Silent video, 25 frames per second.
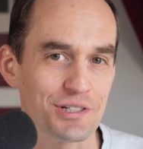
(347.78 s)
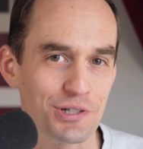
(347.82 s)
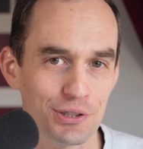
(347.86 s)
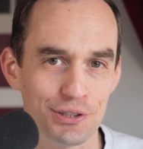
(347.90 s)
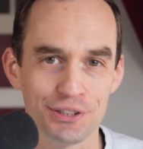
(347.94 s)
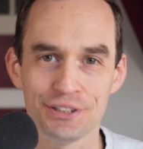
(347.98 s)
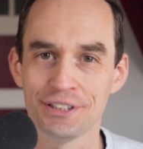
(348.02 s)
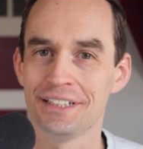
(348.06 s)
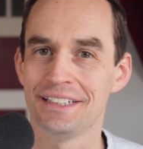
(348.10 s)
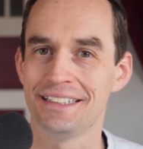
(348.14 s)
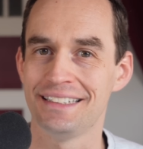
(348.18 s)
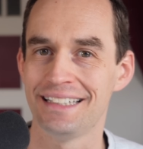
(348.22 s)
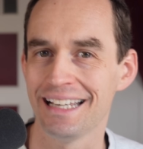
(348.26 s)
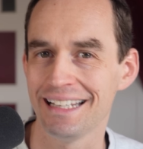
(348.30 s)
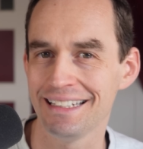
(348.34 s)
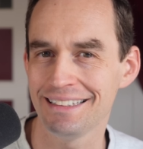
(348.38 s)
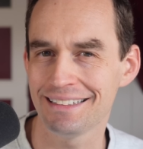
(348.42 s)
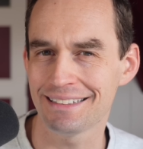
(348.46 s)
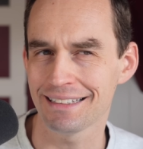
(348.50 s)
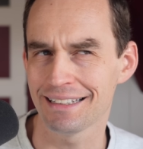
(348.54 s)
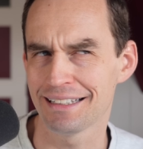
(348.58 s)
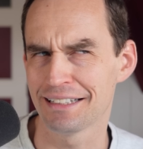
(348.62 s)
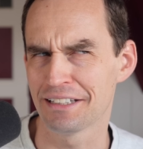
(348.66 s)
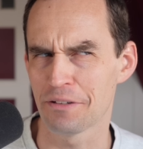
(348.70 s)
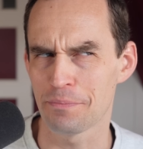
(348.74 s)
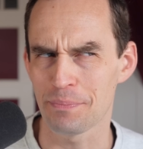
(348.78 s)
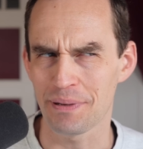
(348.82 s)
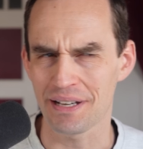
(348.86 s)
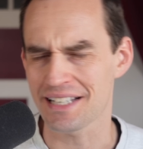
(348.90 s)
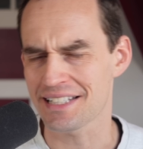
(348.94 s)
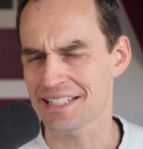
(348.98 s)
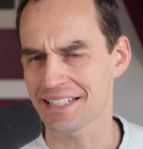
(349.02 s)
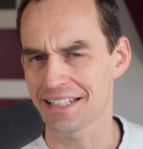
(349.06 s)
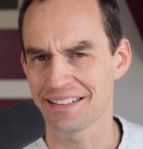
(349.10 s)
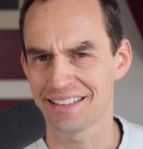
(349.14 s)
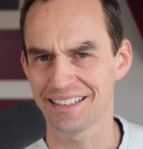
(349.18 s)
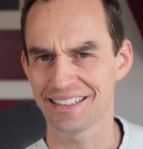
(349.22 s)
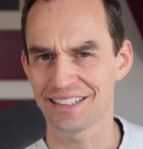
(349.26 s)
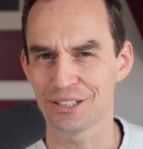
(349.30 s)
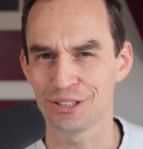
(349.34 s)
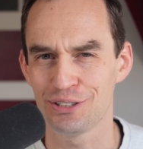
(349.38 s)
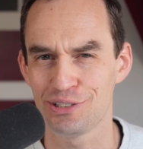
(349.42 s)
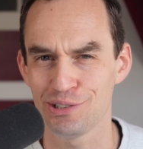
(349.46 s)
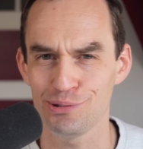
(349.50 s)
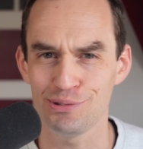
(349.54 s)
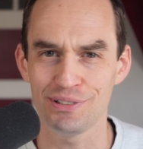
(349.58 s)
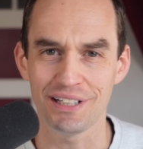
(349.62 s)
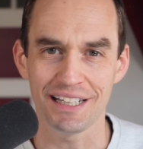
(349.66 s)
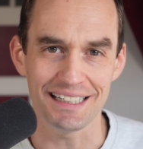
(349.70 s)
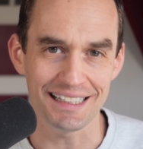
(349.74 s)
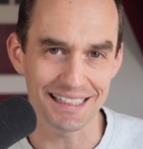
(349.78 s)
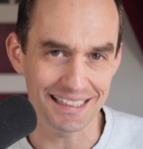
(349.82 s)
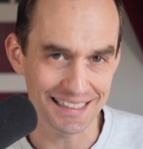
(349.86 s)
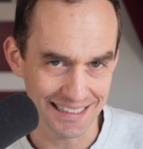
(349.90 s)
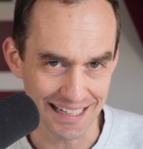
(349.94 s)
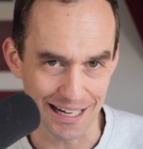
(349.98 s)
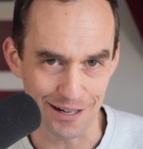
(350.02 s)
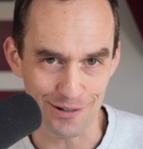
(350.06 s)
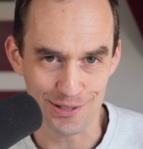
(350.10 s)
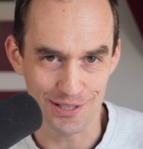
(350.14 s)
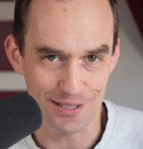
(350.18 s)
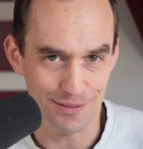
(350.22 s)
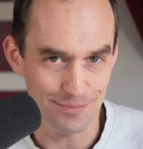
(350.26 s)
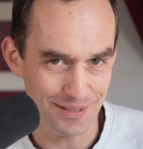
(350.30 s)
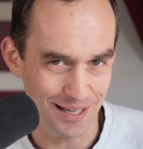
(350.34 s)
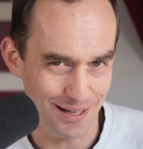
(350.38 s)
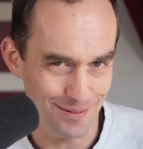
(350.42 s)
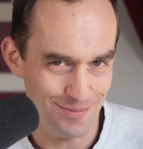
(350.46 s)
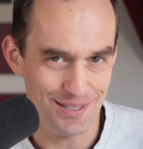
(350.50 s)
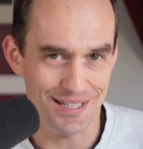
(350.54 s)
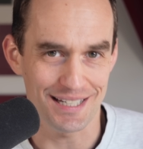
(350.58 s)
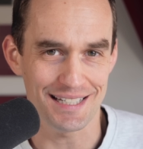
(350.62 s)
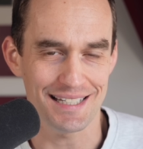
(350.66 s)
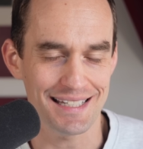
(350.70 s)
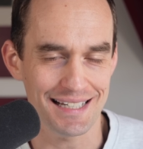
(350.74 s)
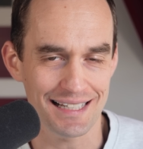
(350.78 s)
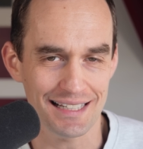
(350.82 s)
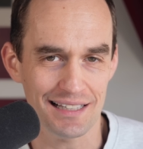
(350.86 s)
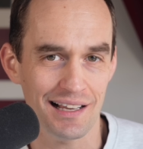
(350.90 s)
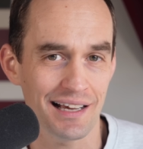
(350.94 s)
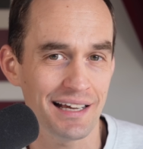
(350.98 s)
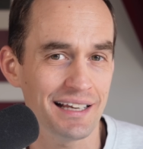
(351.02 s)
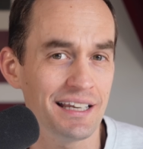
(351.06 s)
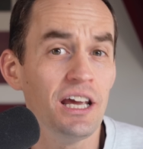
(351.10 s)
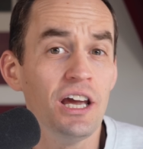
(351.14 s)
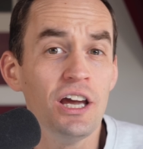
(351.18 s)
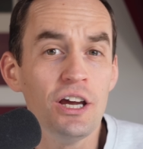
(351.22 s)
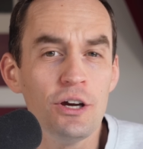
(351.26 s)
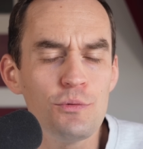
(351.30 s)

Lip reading: called a date in the past, I think a due date, and now sometimes a deadline.